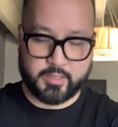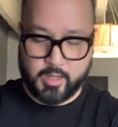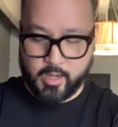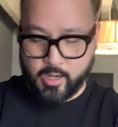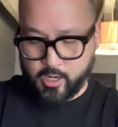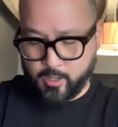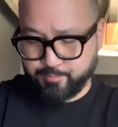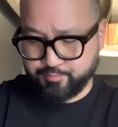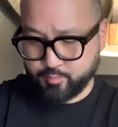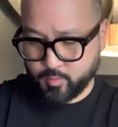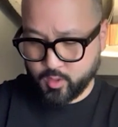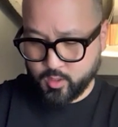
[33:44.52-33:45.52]
Um,
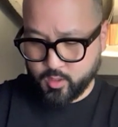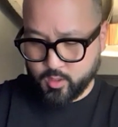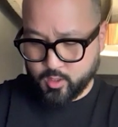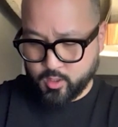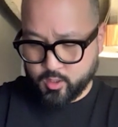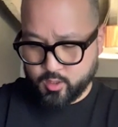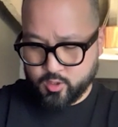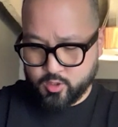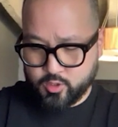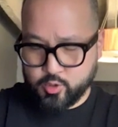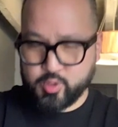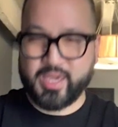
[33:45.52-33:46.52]

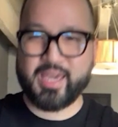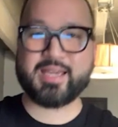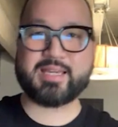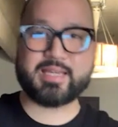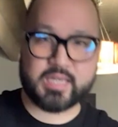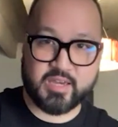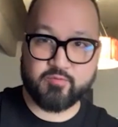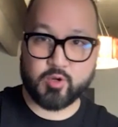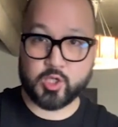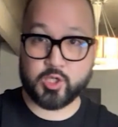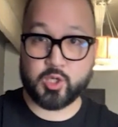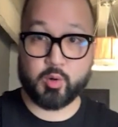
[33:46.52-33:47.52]
you can't give what
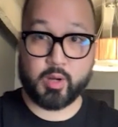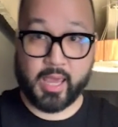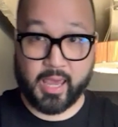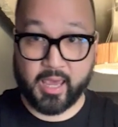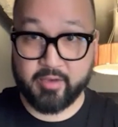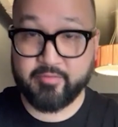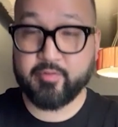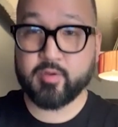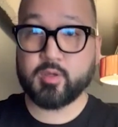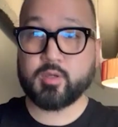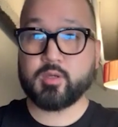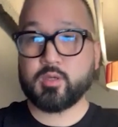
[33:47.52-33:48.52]
you don't have,
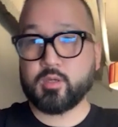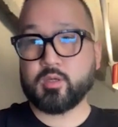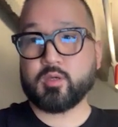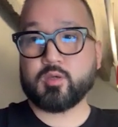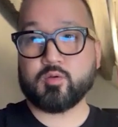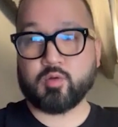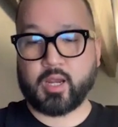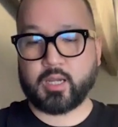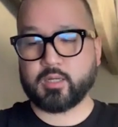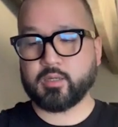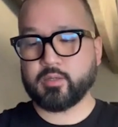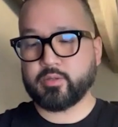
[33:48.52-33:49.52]
right?
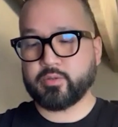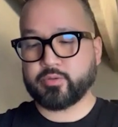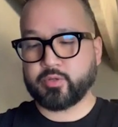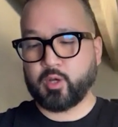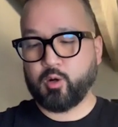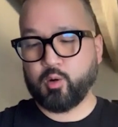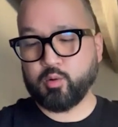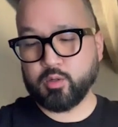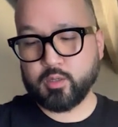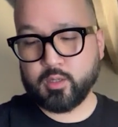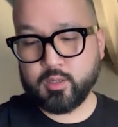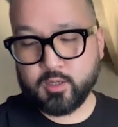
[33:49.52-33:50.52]
So
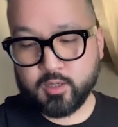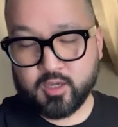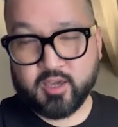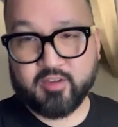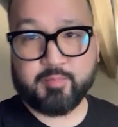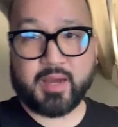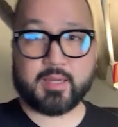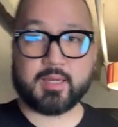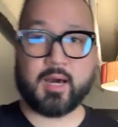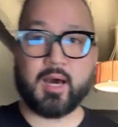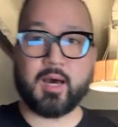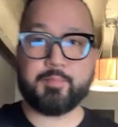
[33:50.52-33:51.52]
if my
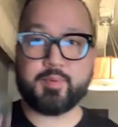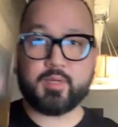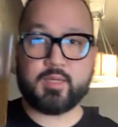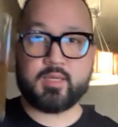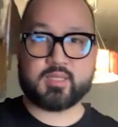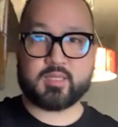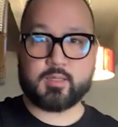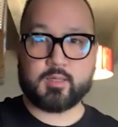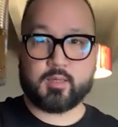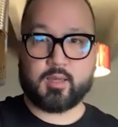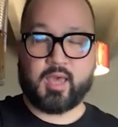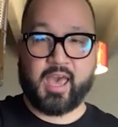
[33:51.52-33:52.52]
cup is
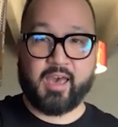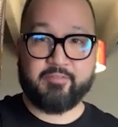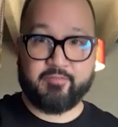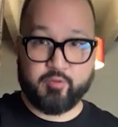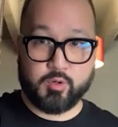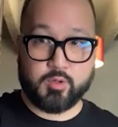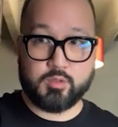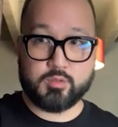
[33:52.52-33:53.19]
half full,